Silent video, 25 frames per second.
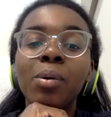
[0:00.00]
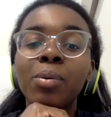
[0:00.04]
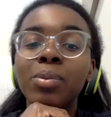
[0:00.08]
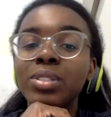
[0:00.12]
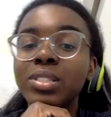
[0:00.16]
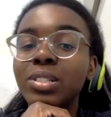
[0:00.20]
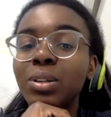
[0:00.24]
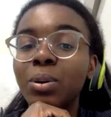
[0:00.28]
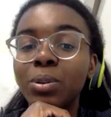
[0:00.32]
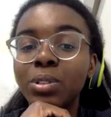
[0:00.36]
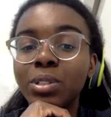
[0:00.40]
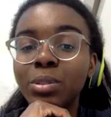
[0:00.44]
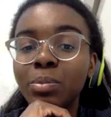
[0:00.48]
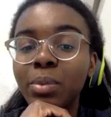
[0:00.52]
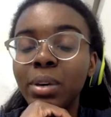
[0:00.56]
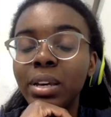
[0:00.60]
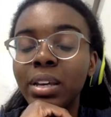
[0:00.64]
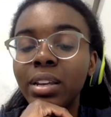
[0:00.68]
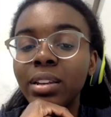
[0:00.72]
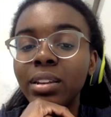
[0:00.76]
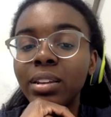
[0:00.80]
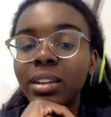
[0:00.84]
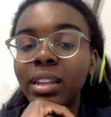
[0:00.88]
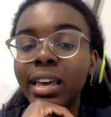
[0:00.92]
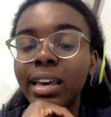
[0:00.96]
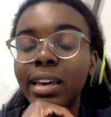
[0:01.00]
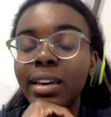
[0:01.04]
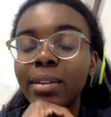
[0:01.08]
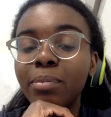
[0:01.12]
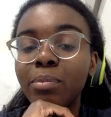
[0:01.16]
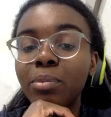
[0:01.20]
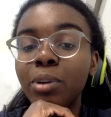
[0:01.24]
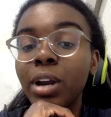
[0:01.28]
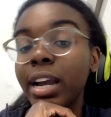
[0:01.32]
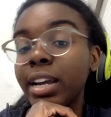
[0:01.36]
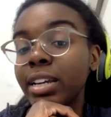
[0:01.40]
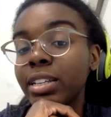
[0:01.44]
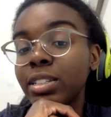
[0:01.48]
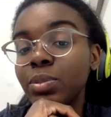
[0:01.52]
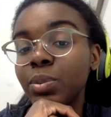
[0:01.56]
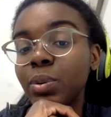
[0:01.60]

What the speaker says: was the ultimate like price?